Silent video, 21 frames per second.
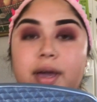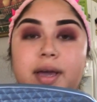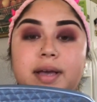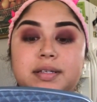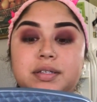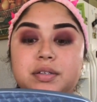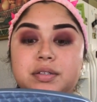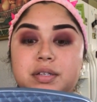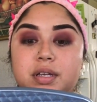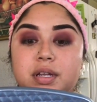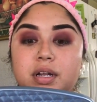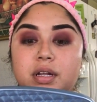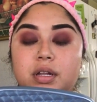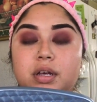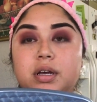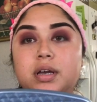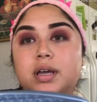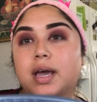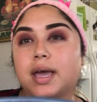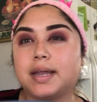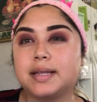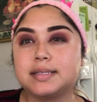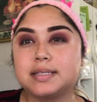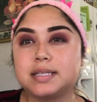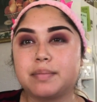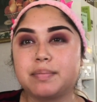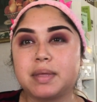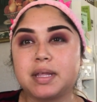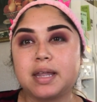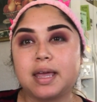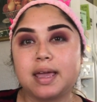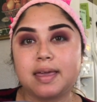so pretty much it's
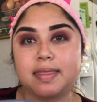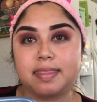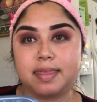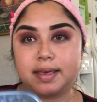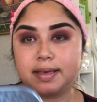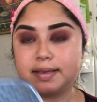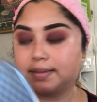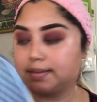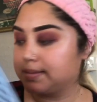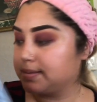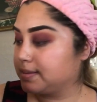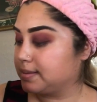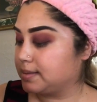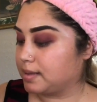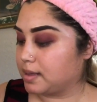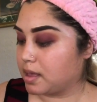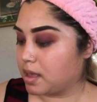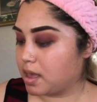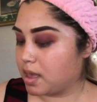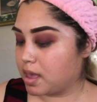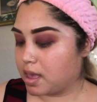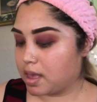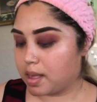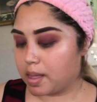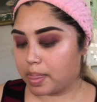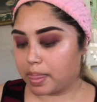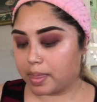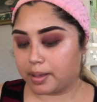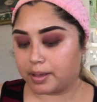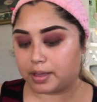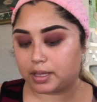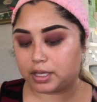going to look something like
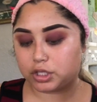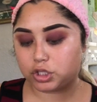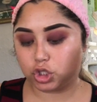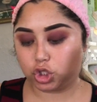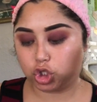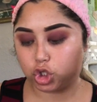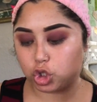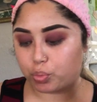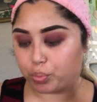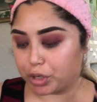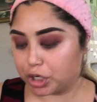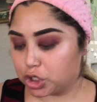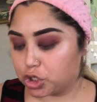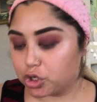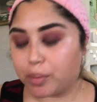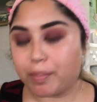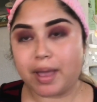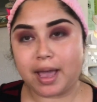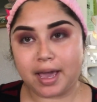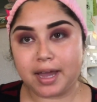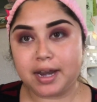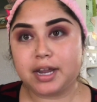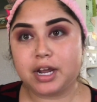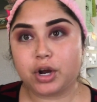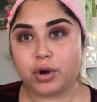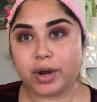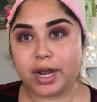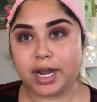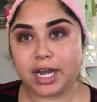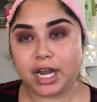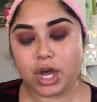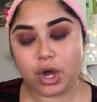this, but don't
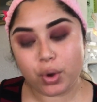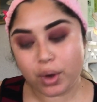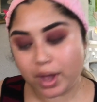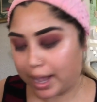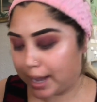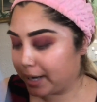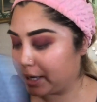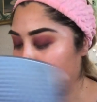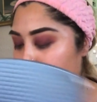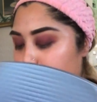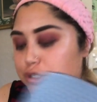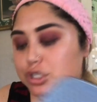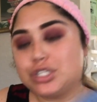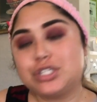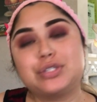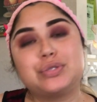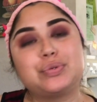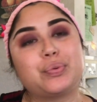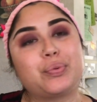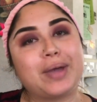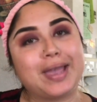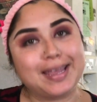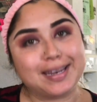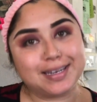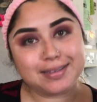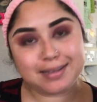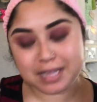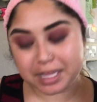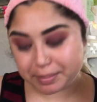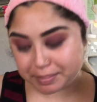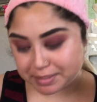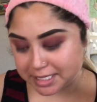worry, like I'm saying here, don't
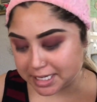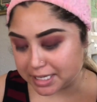worry.